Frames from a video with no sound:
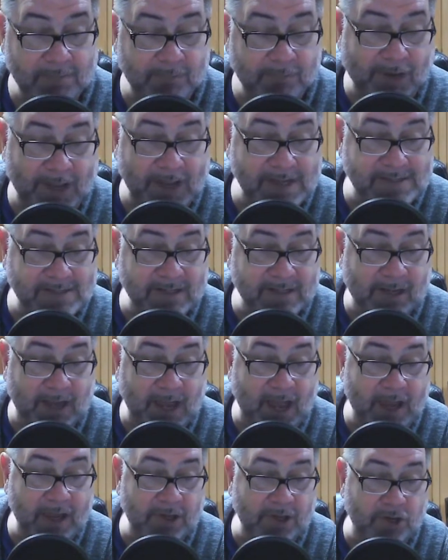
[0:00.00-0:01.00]
In blazing
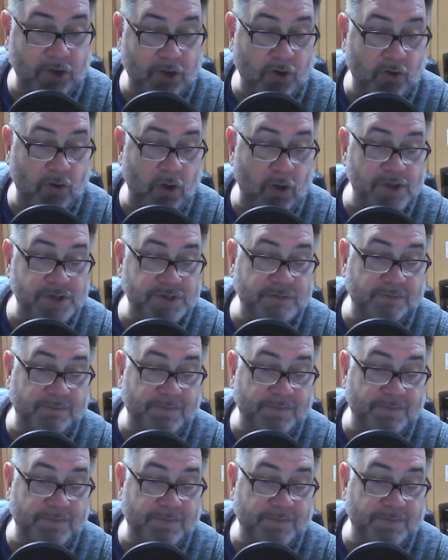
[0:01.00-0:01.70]
light, your cross